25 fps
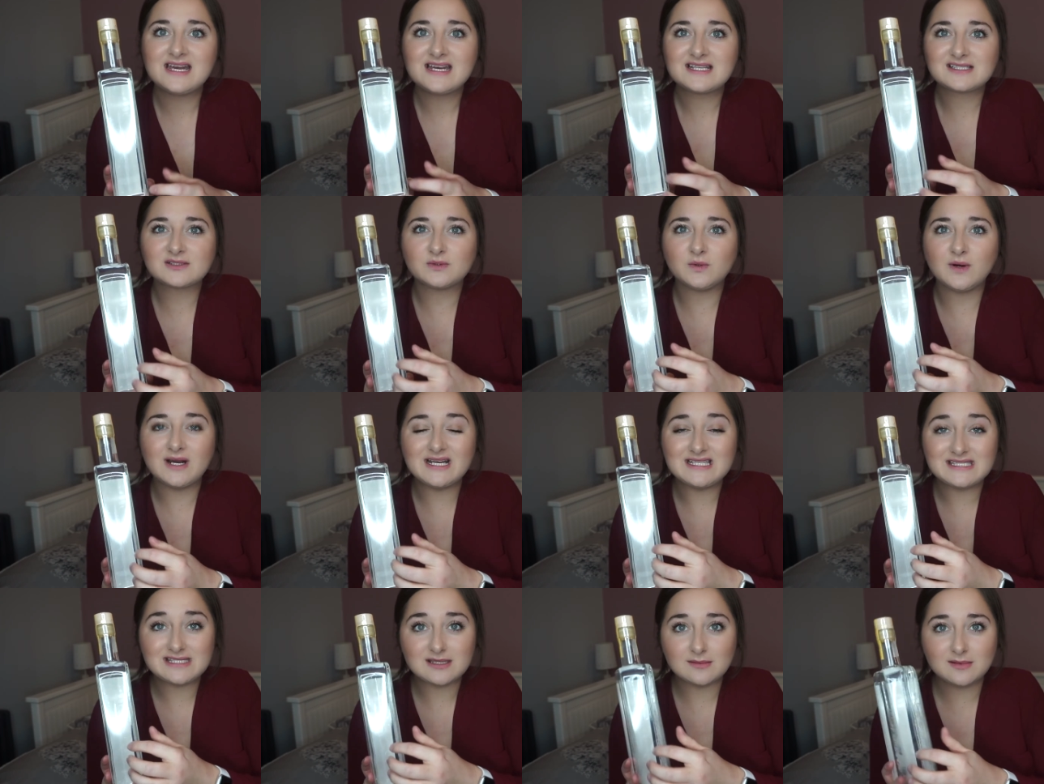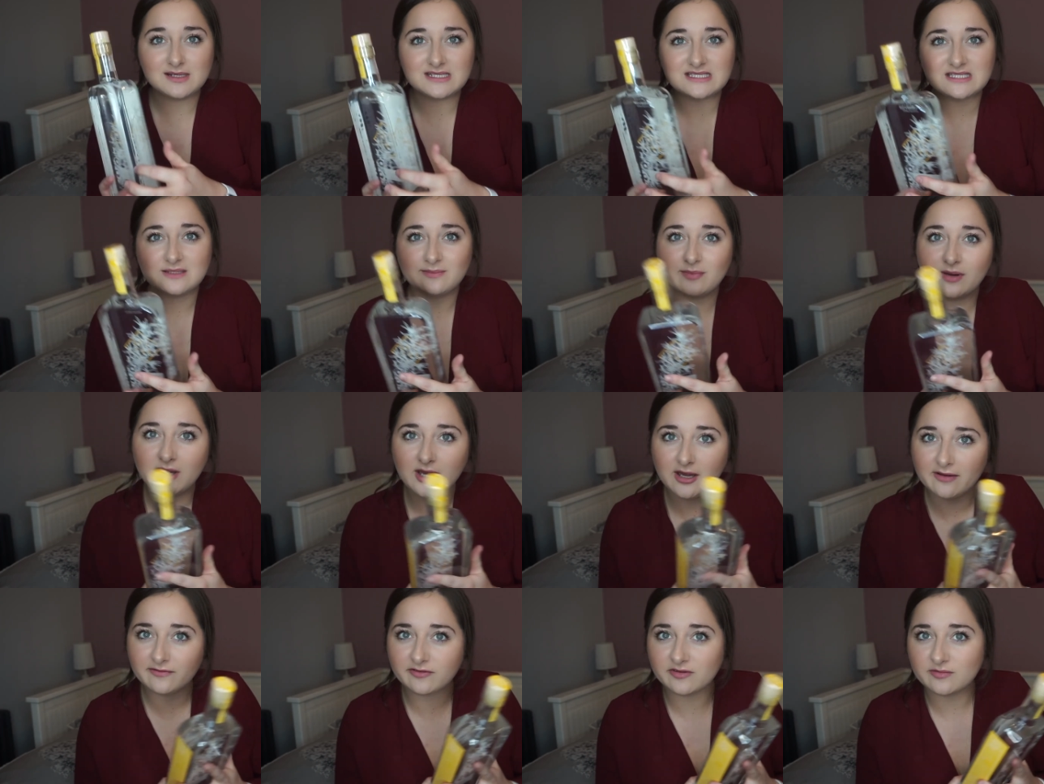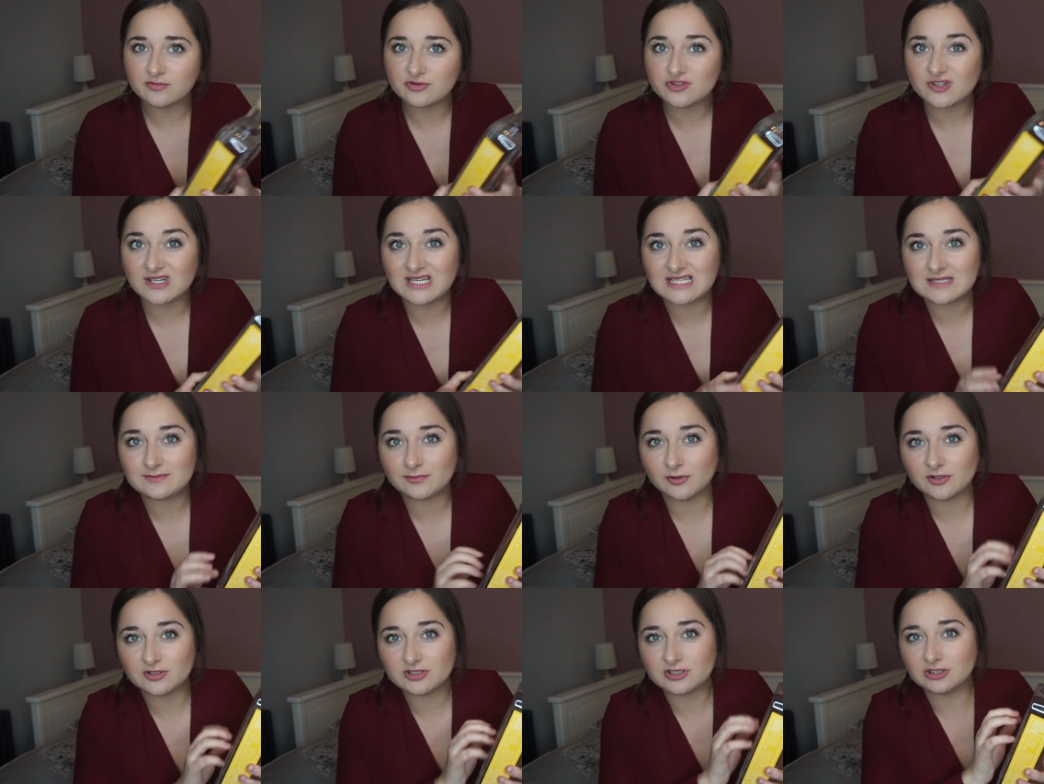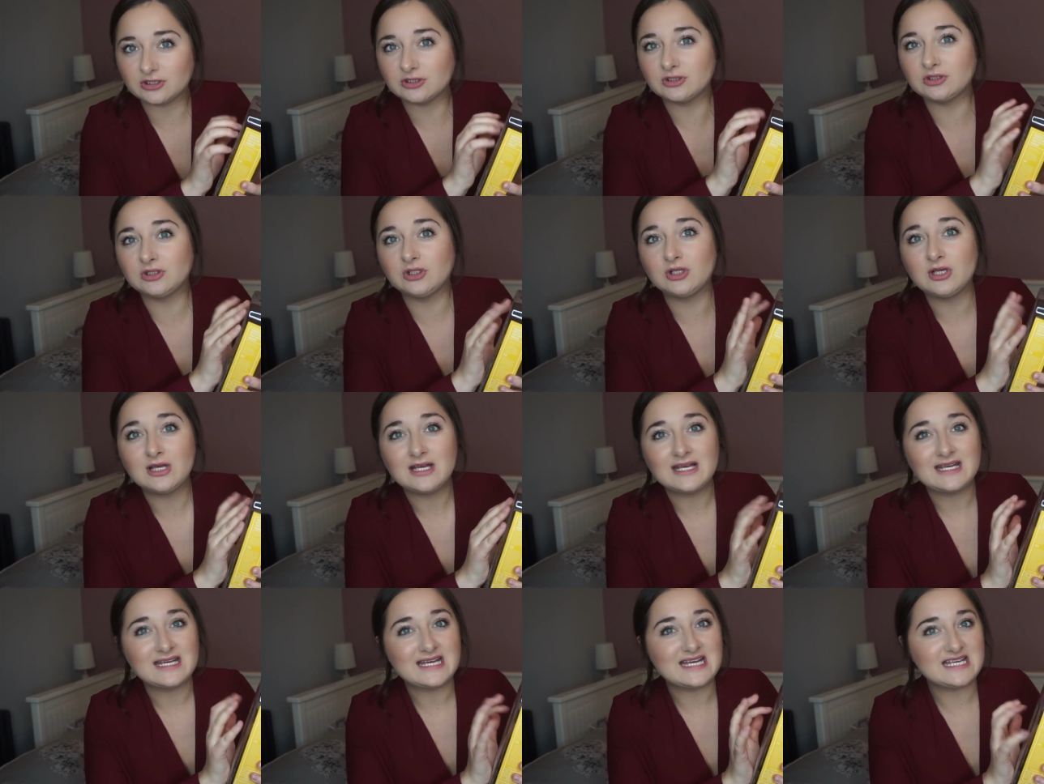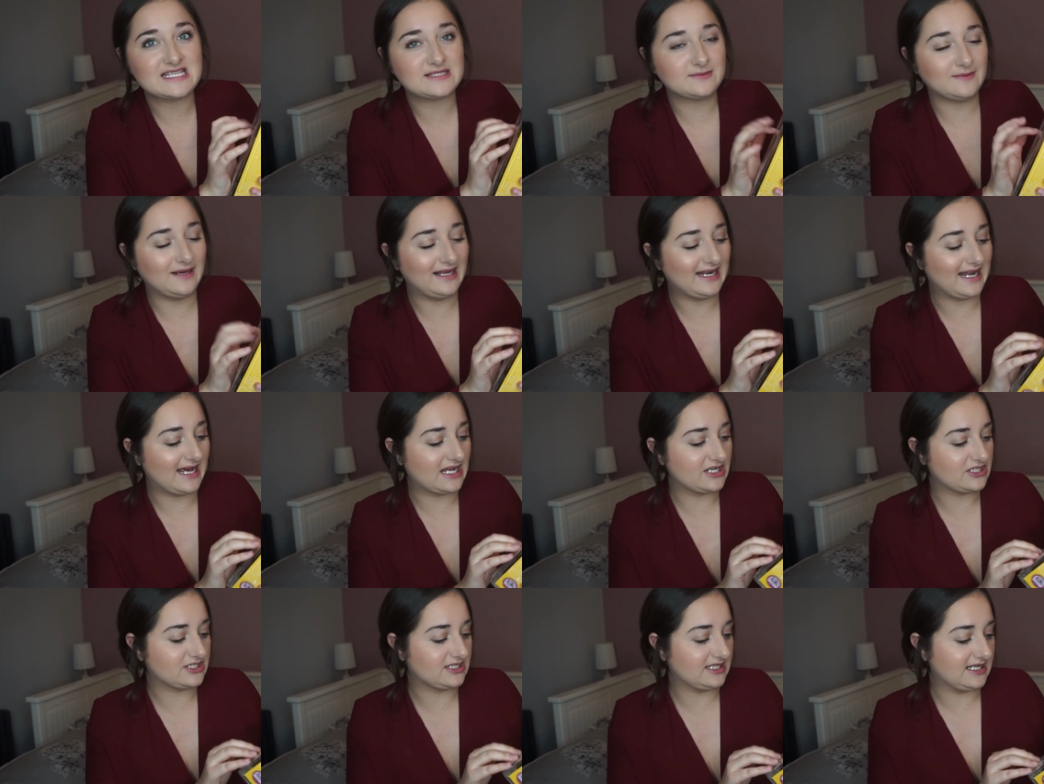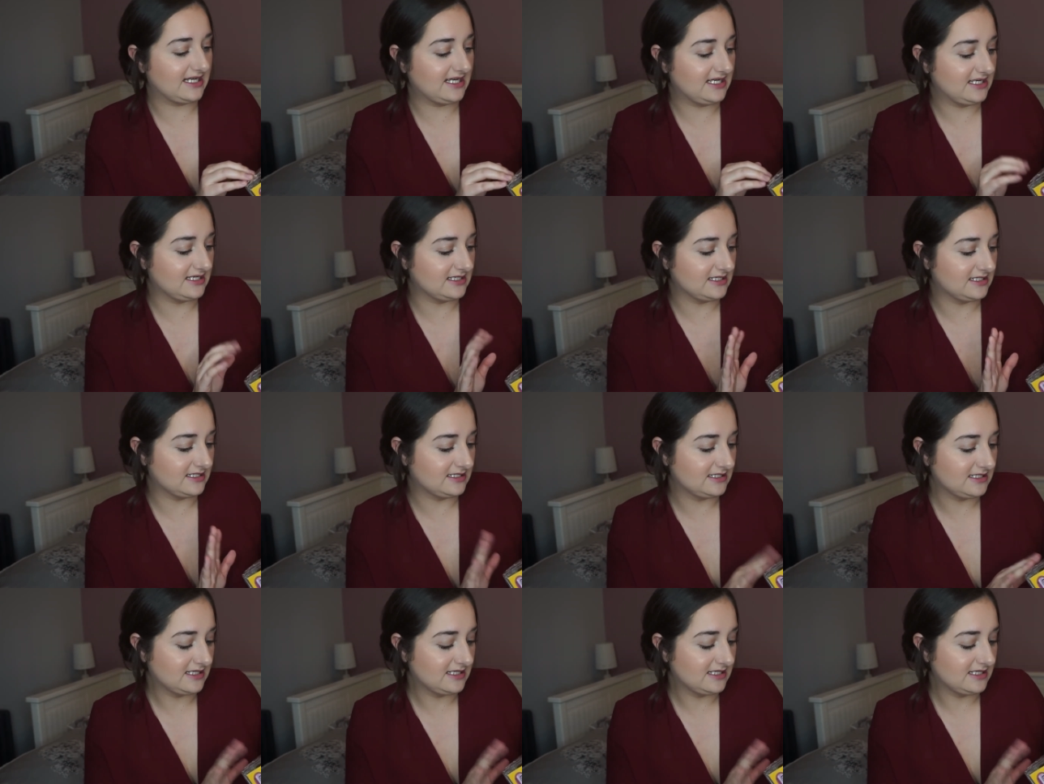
It's quite similar to the Perfume Trees bottle as well actually.